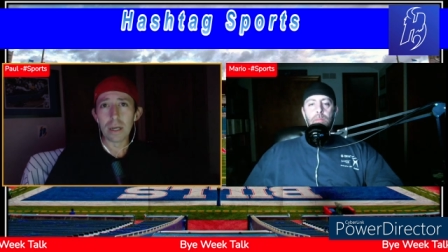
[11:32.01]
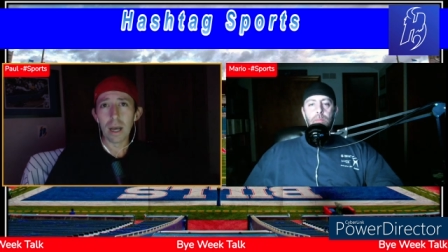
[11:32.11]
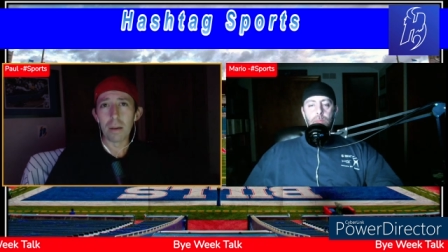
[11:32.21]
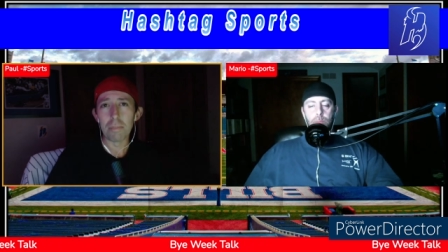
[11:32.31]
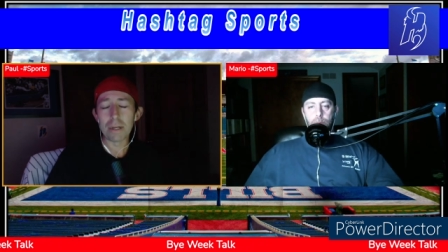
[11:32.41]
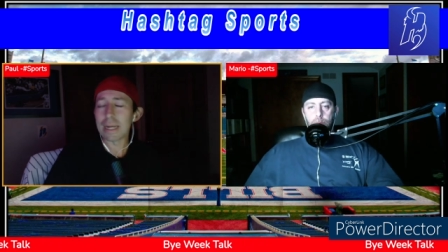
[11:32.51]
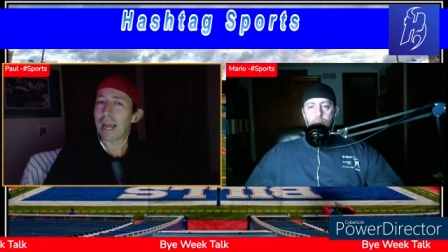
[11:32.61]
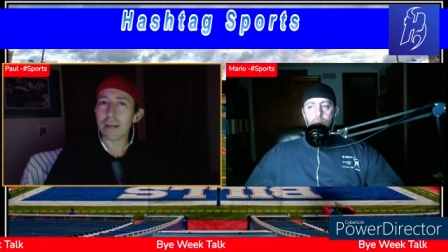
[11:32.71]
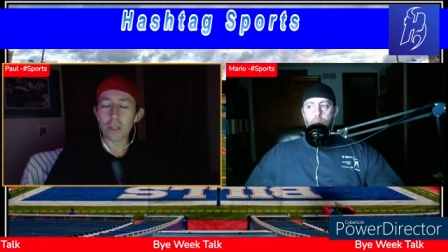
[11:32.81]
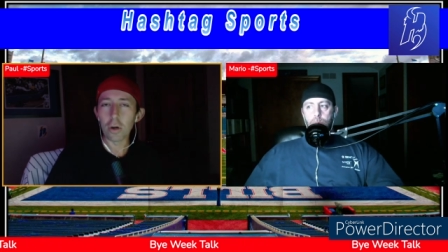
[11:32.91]
um, but
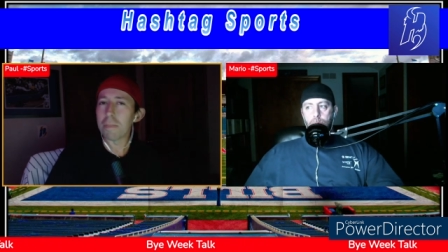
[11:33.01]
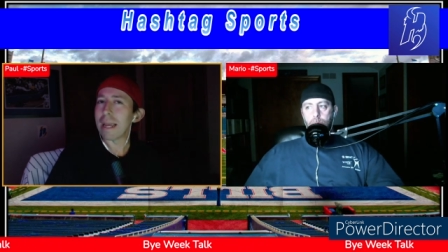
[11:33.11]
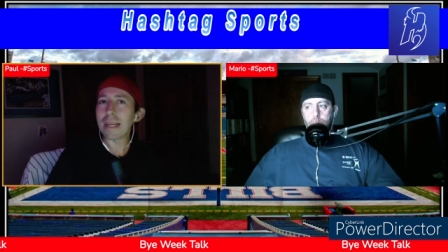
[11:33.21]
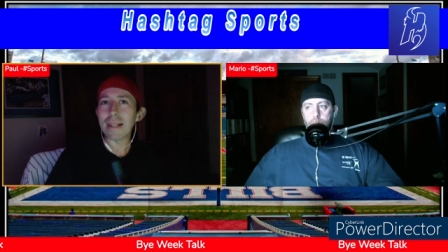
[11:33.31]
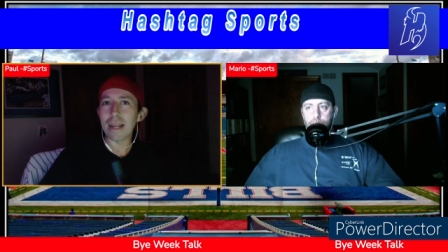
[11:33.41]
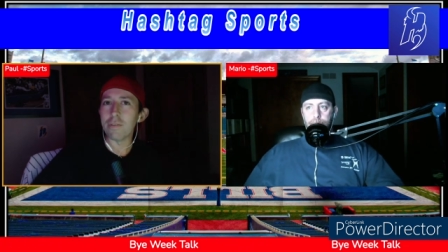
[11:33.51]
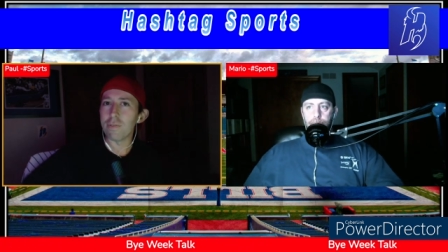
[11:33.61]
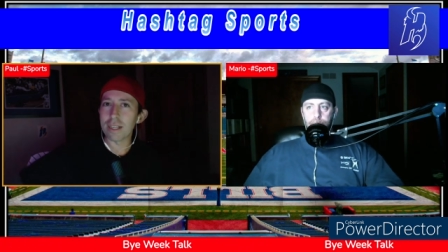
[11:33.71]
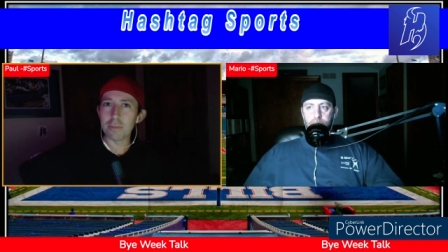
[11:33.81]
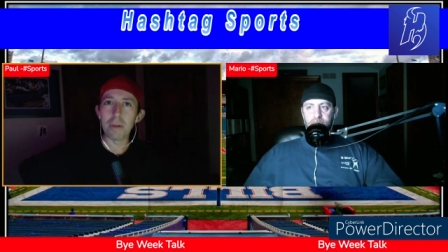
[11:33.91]
again, you're making that
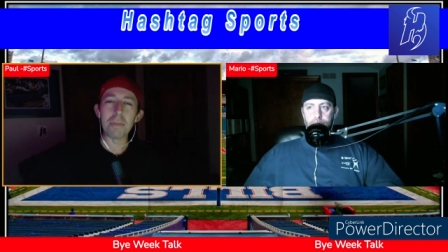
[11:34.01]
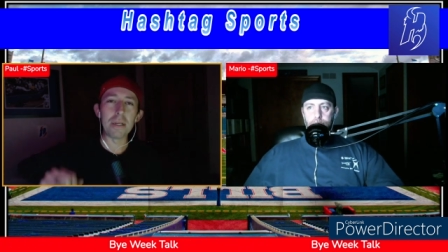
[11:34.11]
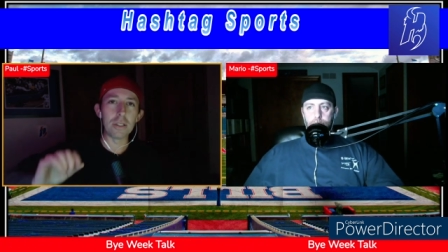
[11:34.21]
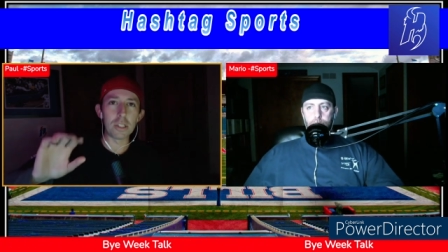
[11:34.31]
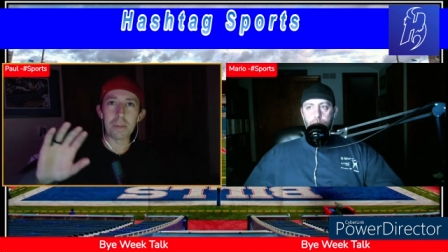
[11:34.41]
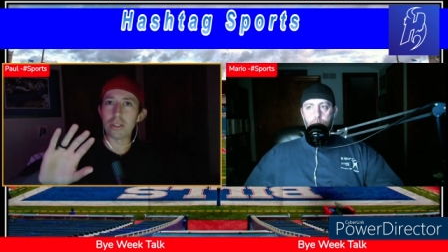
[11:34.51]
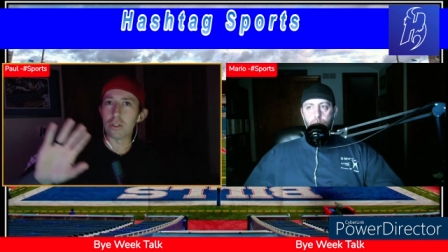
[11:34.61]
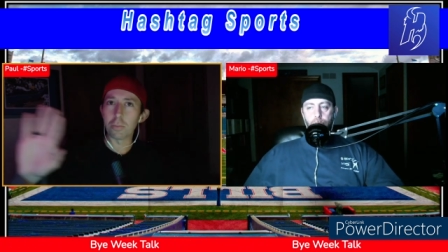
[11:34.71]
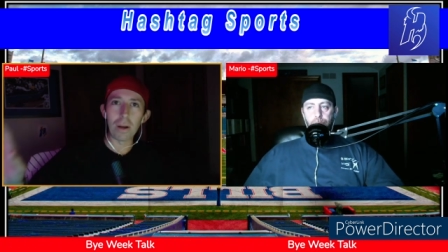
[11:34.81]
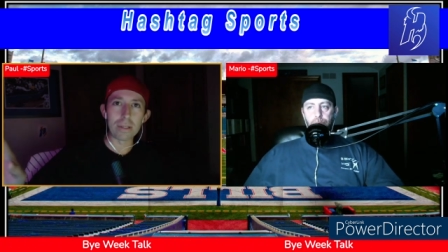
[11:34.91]
investment because
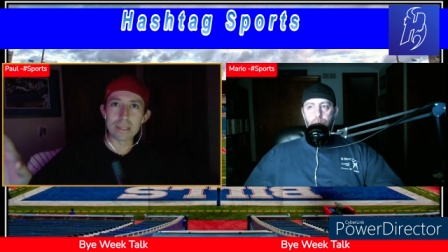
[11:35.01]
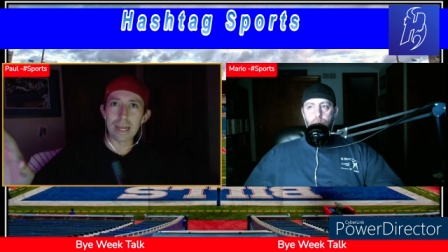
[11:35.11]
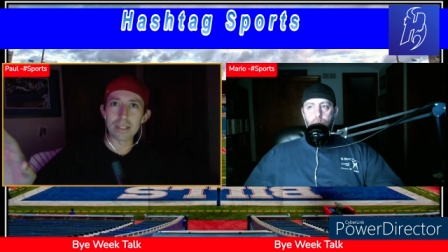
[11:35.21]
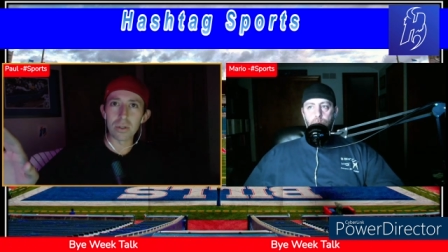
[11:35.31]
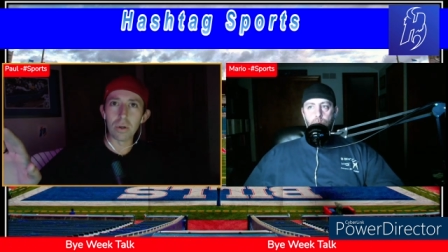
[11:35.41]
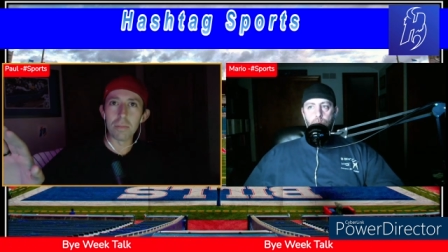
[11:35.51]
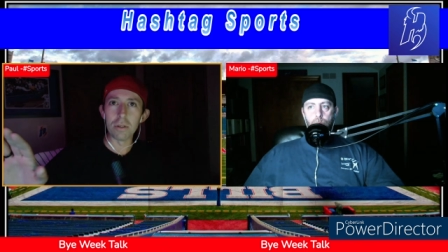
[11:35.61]
Spencer Brown is next to him.